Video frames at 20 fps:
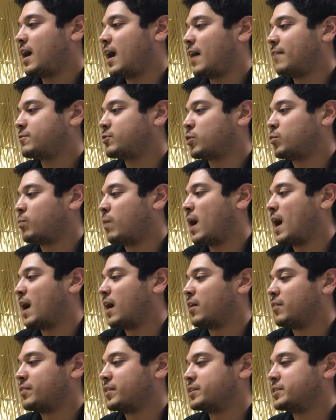After a
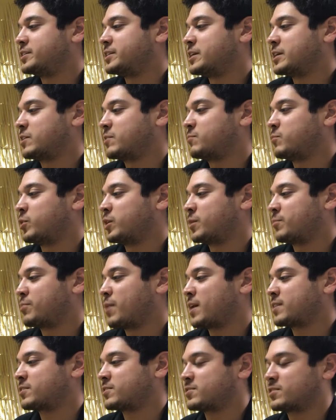while, the secret morning
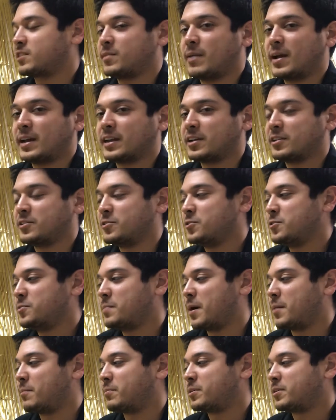practice club had a new
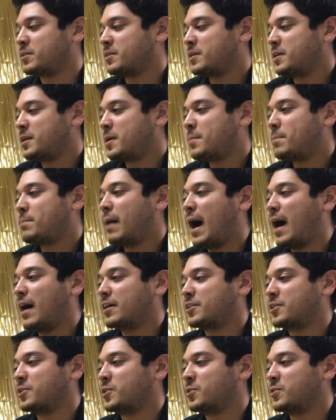member.
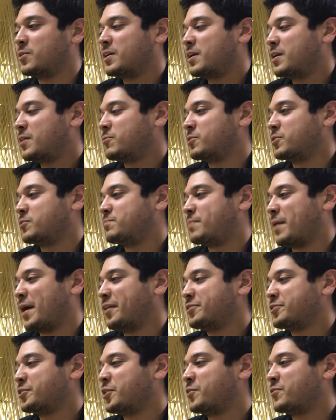Paco was
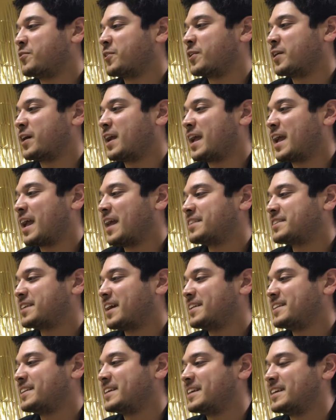bent over, hands
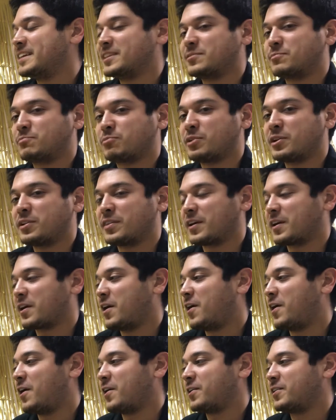on knees, breathing
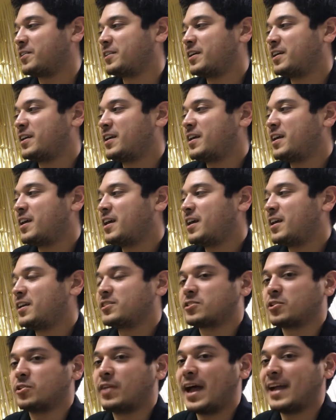hard.
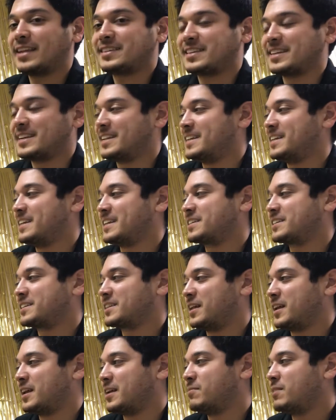"So that's it," he
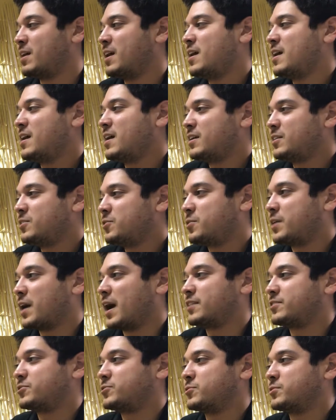exclaimed. "You
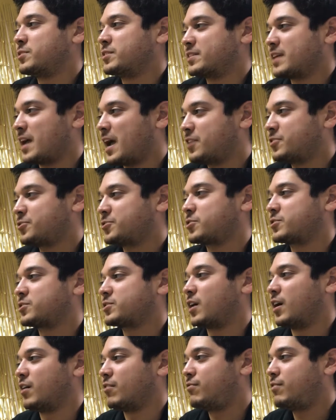guys do this extra
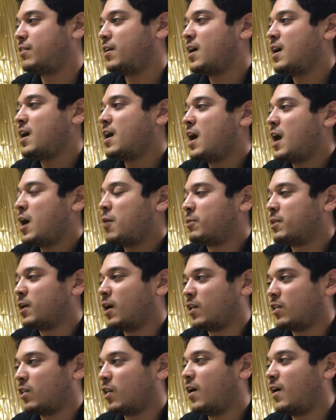stuff. When
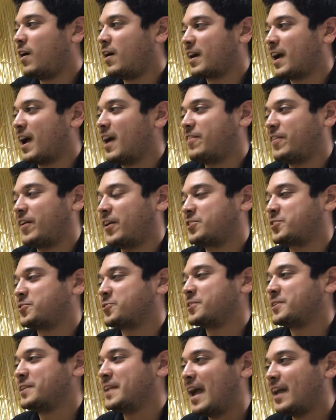all along, I thought you
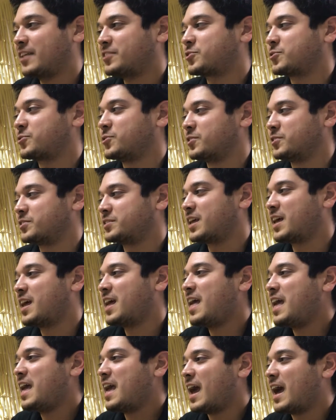were naturals.
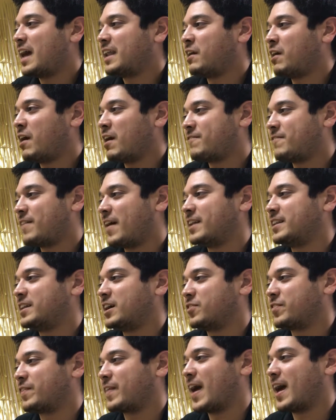And now I find
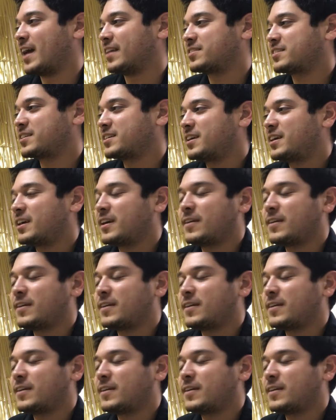out that..."